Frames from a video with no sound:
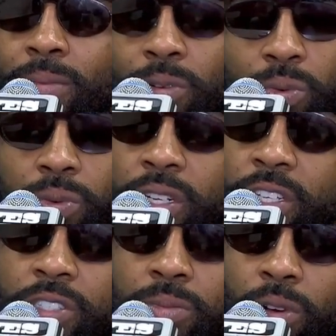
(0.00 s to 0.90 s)
but when we're
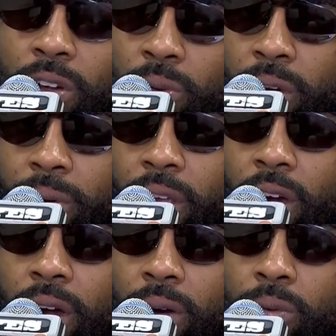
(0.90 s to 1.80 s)
dishing the ball the way we
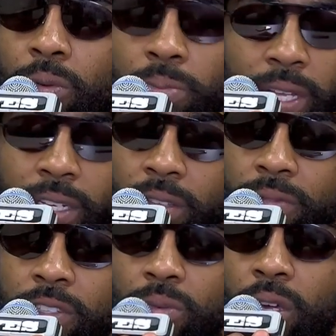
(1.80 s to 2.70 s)
are, when we're playing
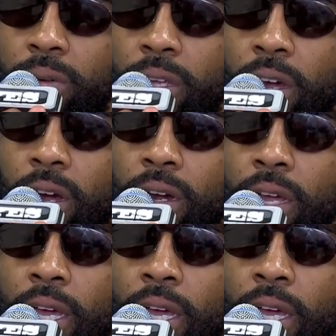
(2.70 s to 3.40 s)
defense the way we are,